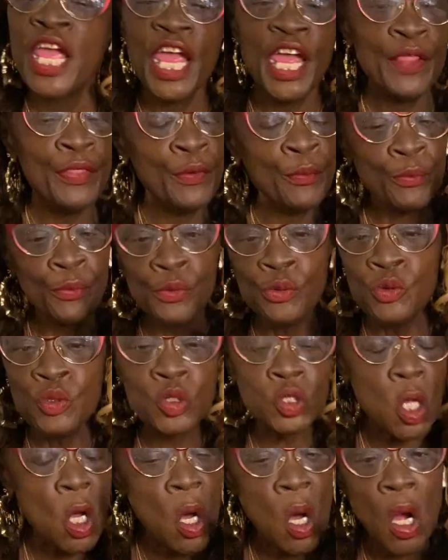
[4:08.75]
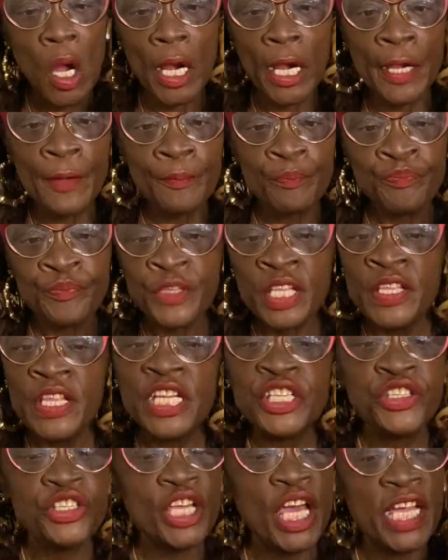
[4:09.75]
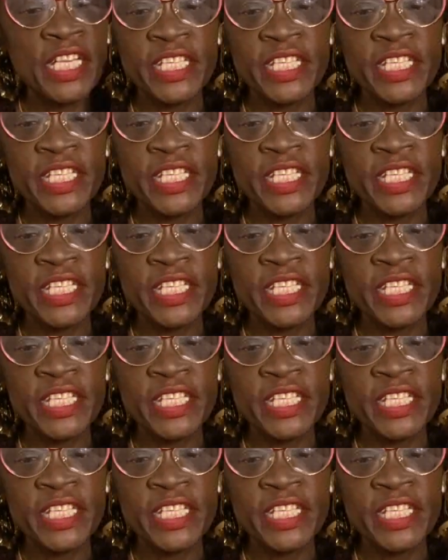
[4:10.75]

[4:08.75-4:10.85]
And the rules are that you got